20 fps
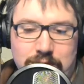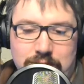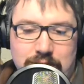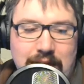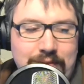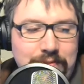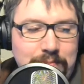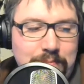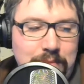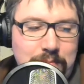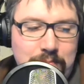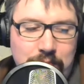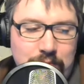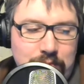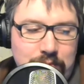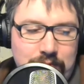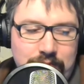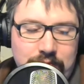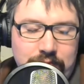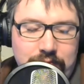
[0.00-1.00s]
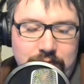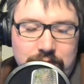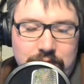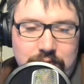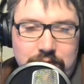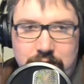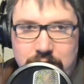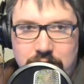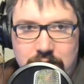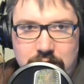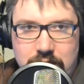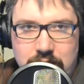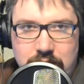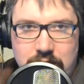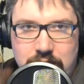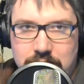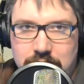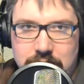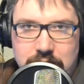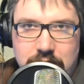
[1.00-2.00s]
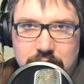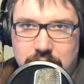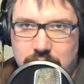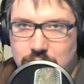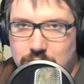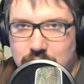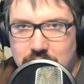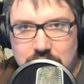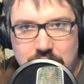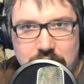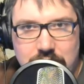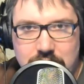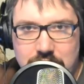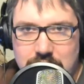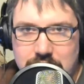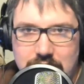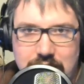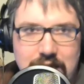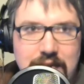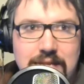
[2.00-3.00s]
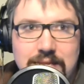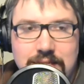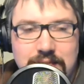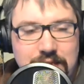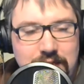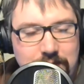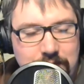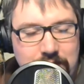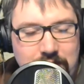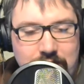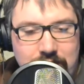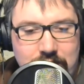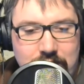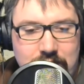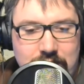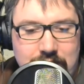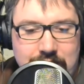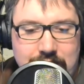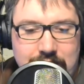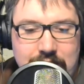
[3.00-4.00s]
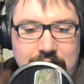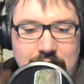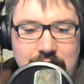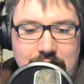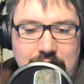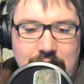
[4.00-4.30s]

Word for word: or half the people even through the the Twitter and the Yins team and everything.